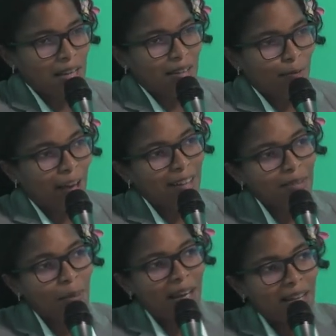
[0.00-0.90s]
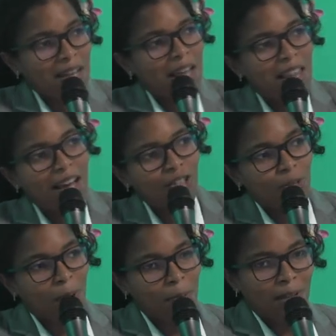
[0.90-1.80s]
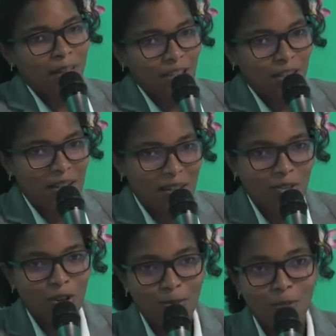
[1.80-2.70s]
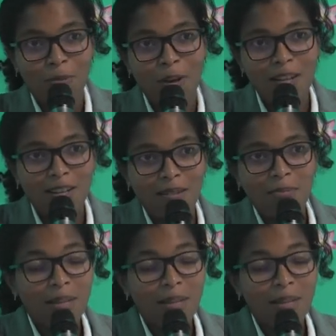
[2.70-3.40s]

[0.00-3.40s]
divided by a larger population in terms of burden,